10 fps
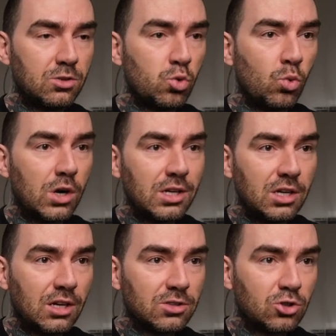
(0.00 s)
20
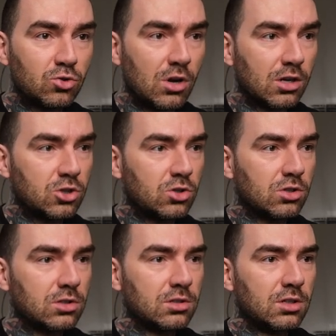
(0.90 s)
on
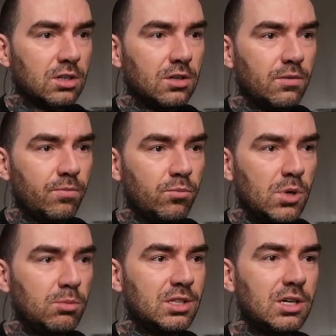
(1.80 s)
structure,
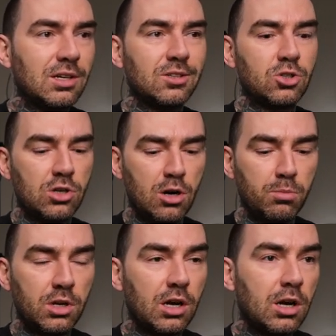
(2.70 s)
maybe take the
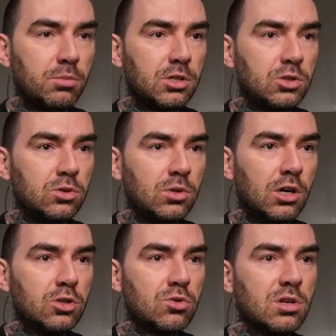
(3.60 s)
sharpening up to
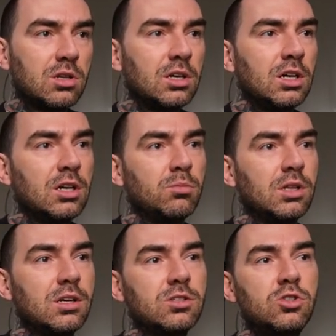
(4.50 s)
200, but
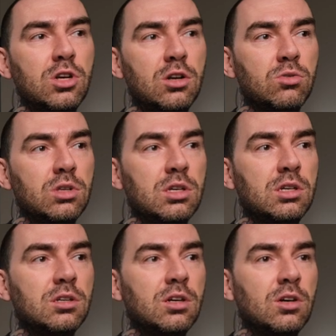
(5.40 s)
that's generally
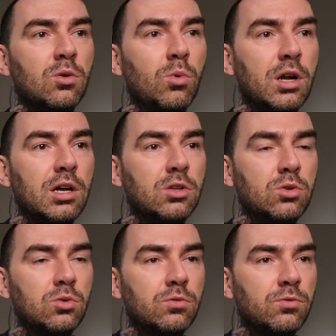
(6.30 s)
what I
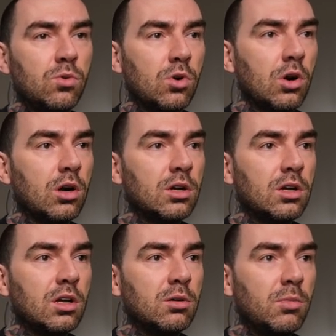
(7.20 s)
do for
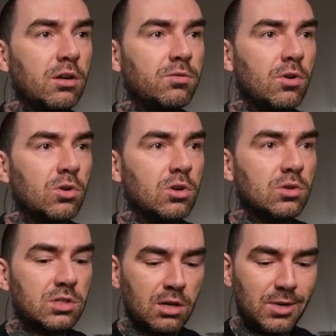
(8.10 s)
my
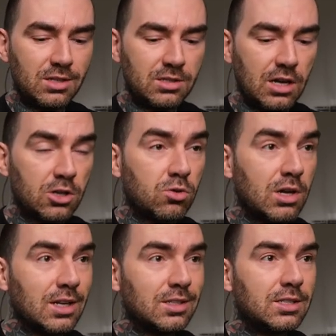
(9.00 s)
photos. I might saturate
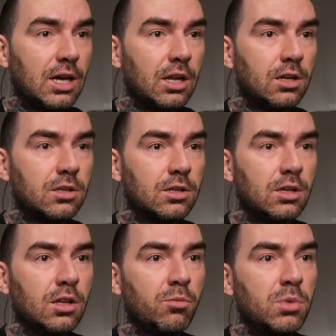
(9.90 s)
at 10
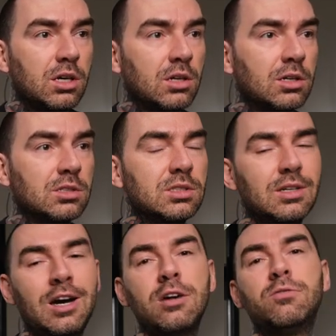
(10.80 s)
because
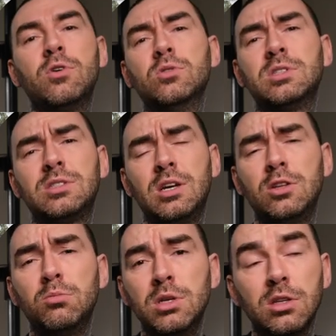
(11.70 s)
iPhones tend to
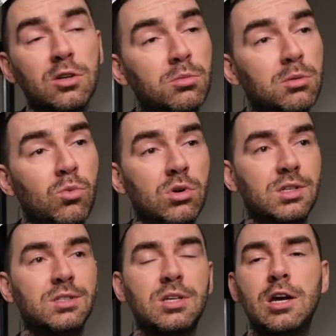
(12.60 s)
be a little bit more
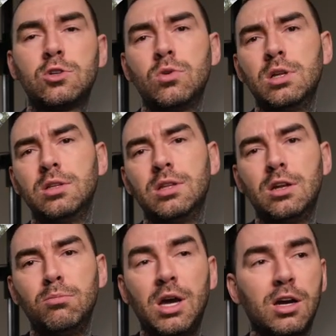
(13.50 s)
desaturated than a
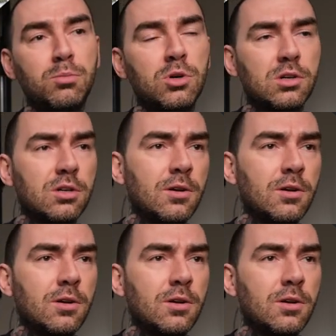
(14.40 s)
MacBook.